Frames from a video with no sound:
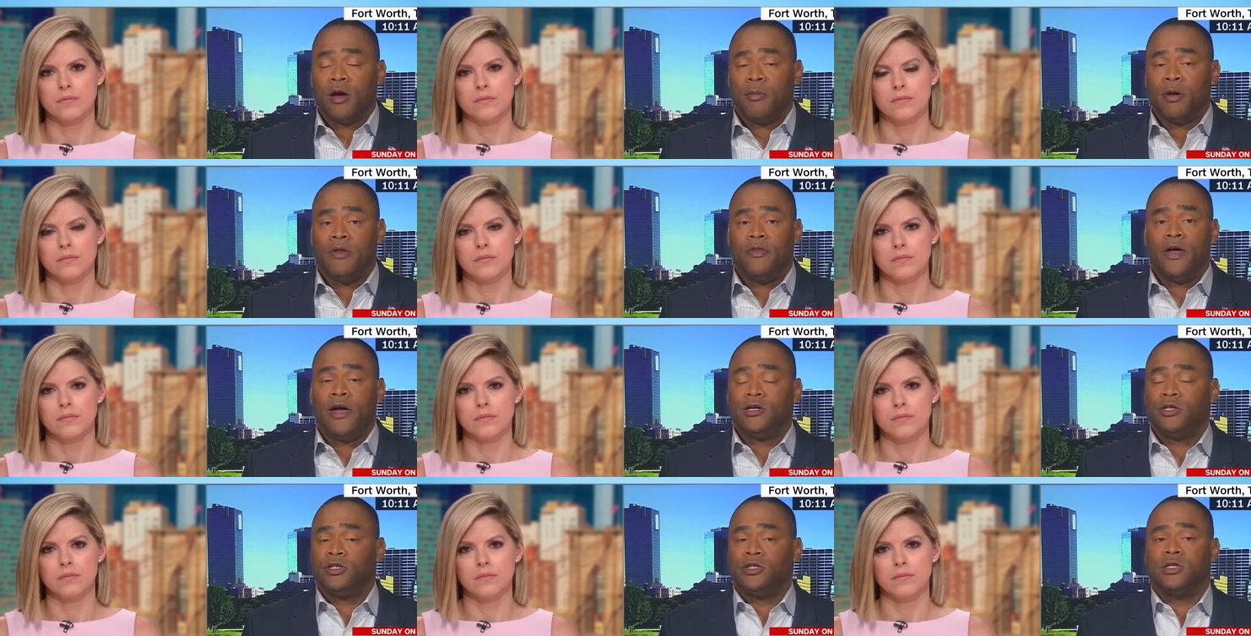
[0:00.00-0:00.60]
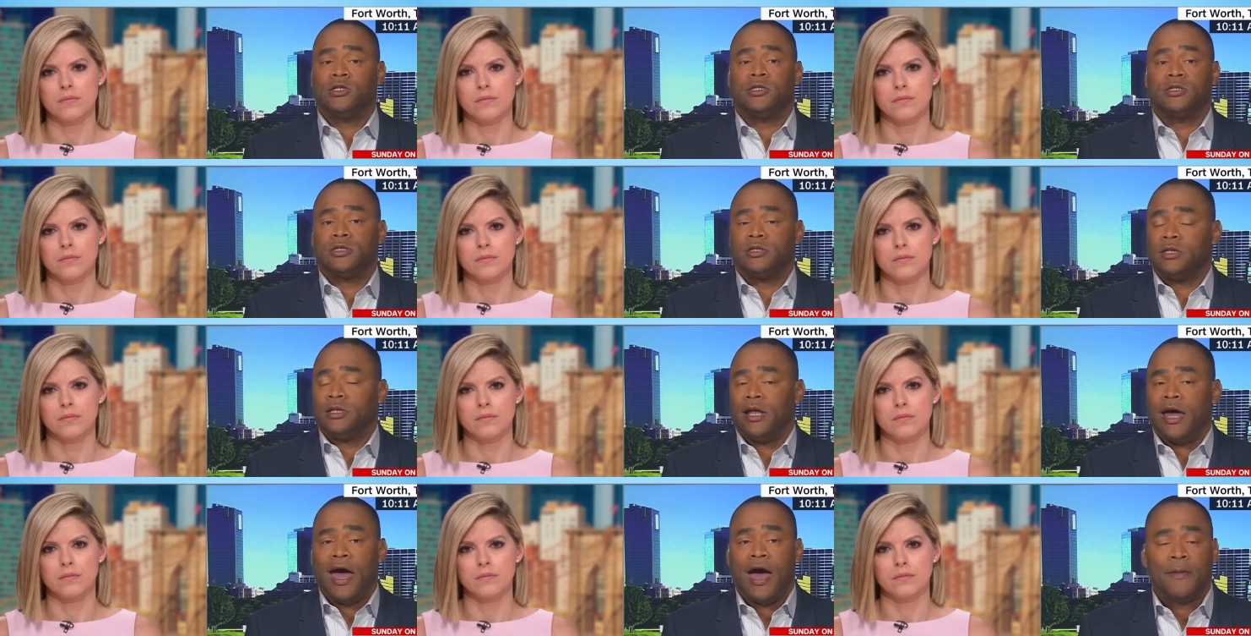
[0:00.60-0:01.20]
Speaker 1: mean, that's
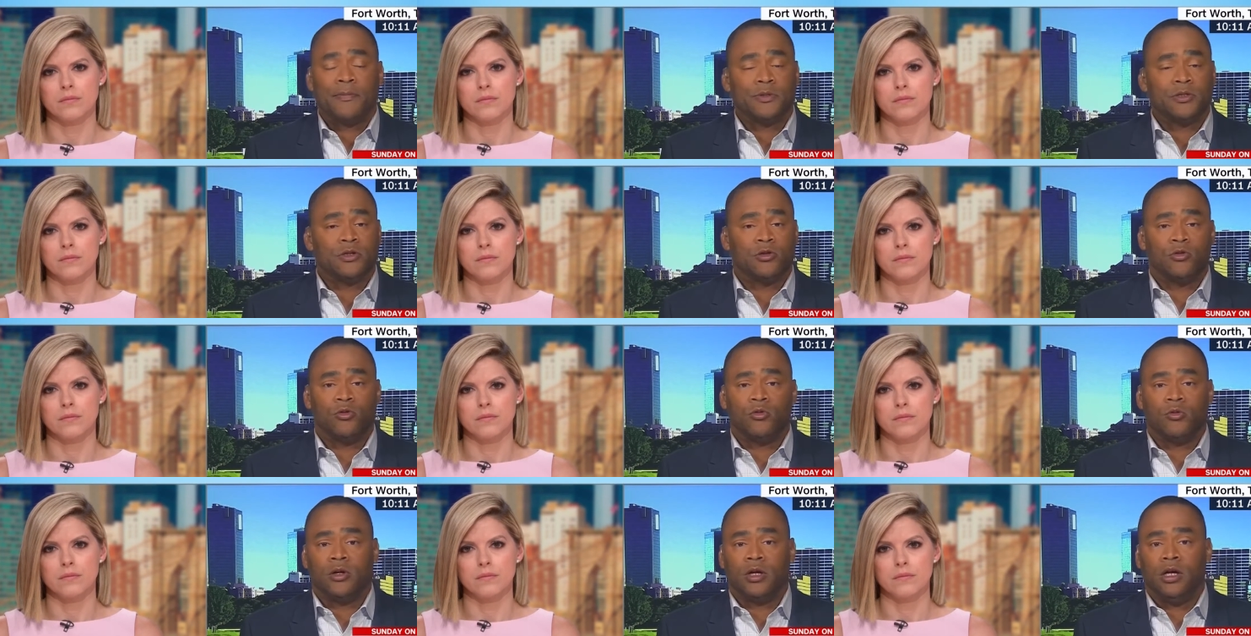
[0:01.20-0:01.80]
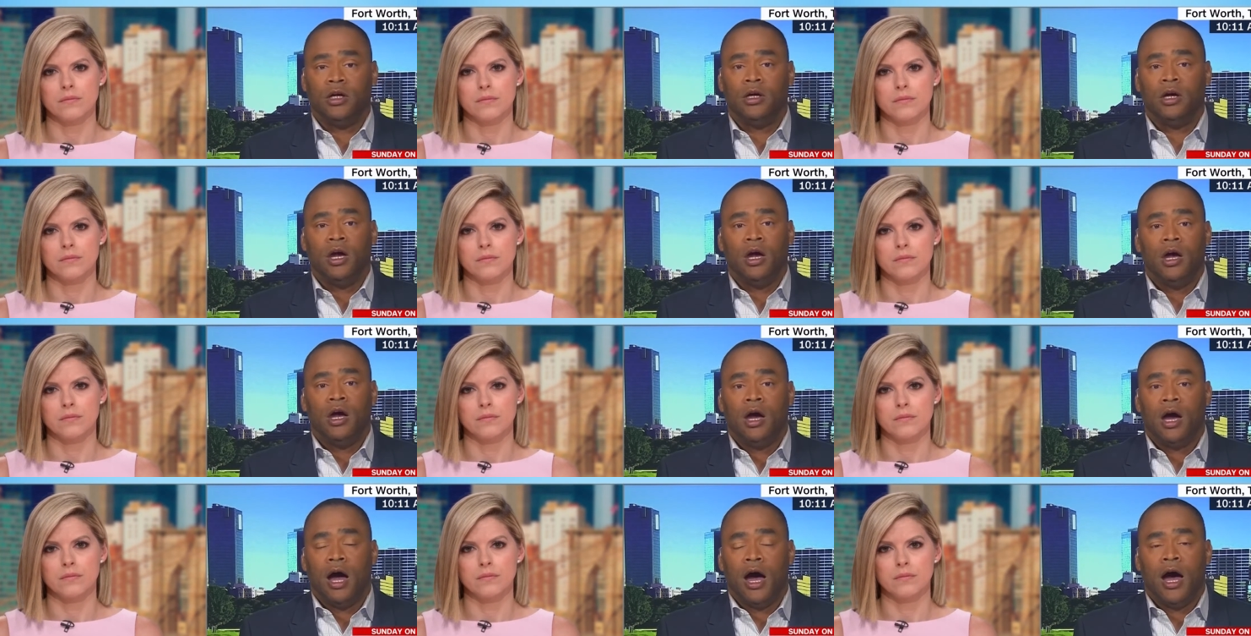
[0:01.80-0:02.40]
just absolutely
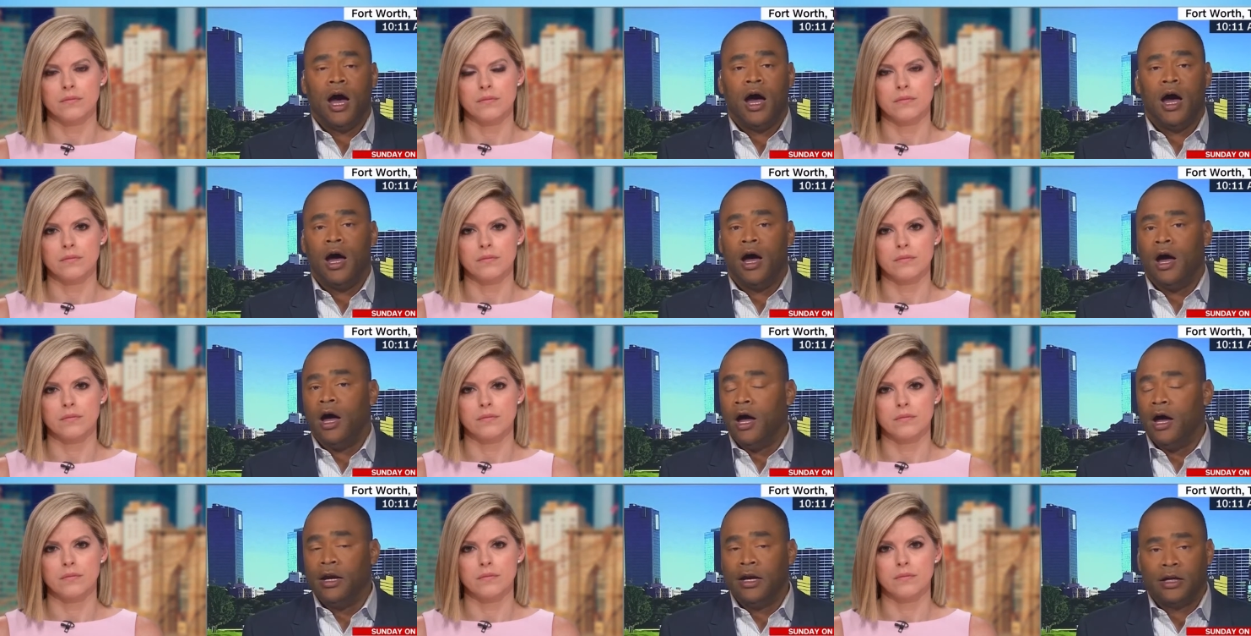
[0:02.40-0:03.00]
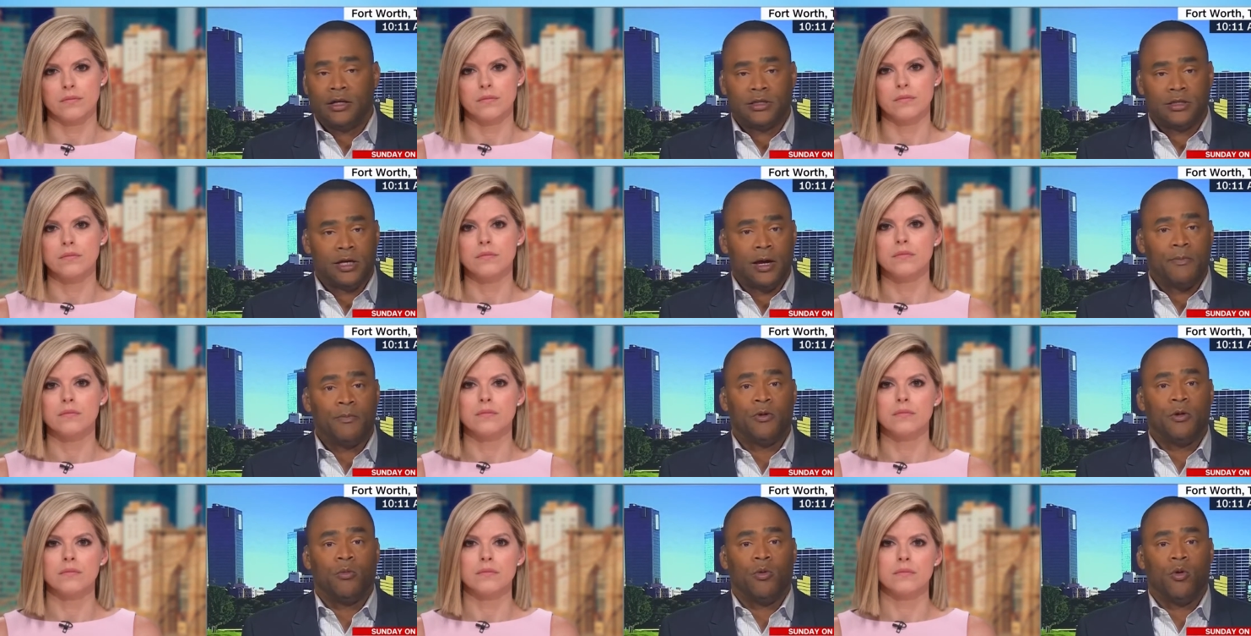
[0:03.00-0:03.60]
uh,
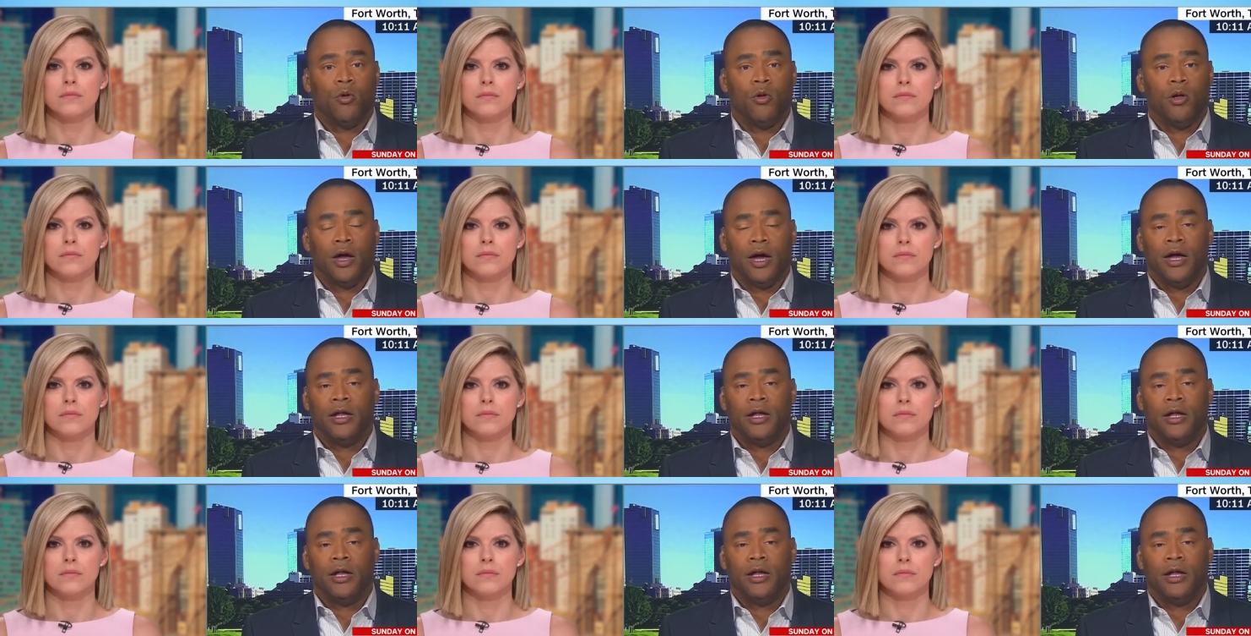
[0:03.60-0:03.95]
unacceptable.